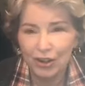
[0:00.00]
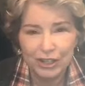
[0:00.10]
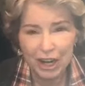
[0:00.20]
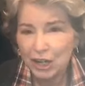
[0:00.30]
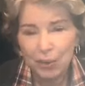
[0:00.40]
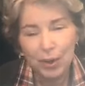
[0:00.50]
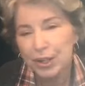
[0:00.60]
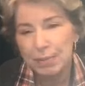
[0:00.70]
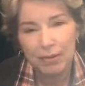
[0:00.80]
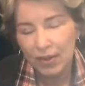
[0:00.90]
January is
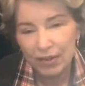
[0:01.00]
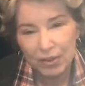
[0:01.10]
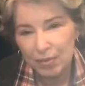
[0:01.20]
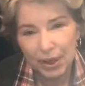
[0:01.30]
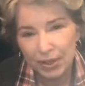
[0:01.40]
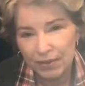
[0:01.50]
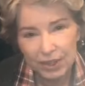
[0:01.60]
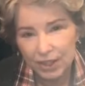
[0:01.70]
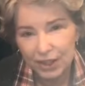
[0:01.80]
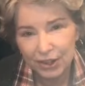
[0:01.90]
my favorite month of the
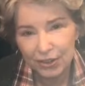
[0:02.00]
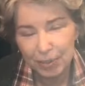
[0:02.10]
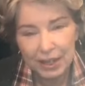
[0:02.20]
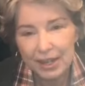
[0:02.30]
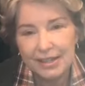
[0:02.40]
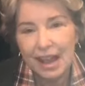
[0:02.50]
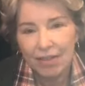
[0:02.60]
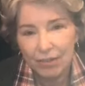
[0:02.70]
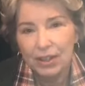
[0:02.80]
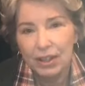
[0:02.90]
year because I
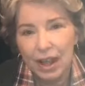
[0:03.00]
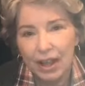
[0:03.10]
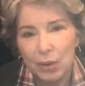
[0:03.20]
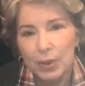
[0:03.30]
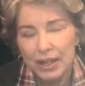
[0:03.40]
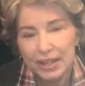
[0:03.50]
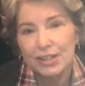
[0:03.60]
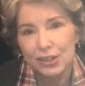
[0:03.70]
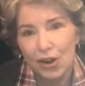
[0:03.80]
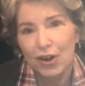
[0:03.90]
feel like we get to
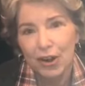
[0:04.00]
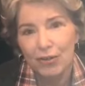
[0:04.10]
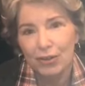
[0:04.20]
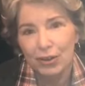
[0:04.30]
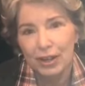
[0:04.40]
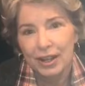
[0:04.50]
start over.